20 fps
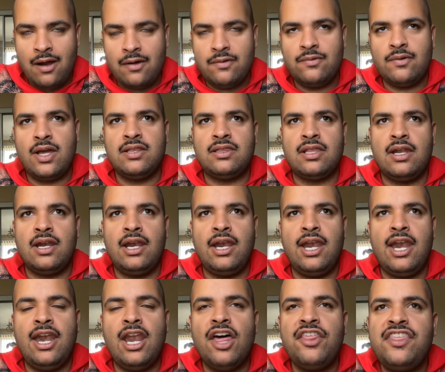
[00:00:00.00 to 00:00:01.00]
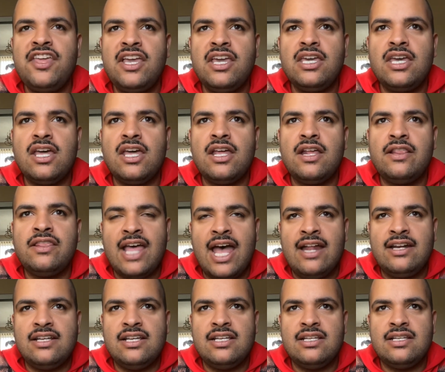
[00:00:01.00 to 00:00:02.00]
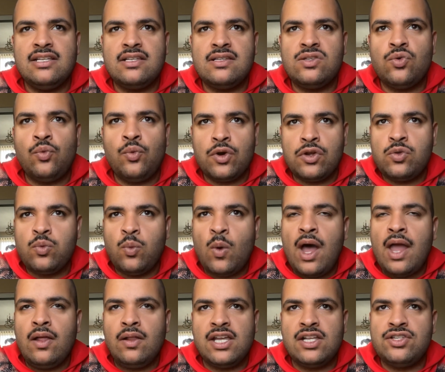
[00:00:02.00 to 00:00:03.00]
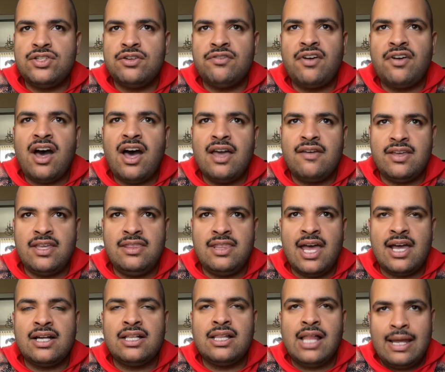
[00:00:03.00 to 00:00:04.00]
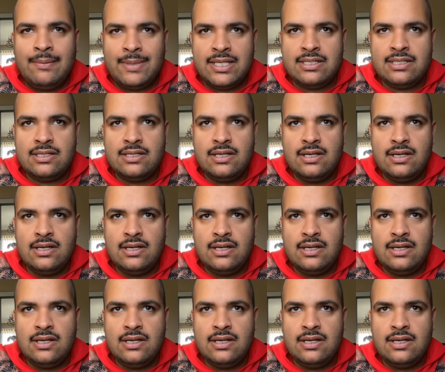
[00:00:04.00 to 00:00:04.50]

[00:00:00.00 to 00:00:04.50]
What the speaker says: right? Nothing that is worthwhile can survive in that climate.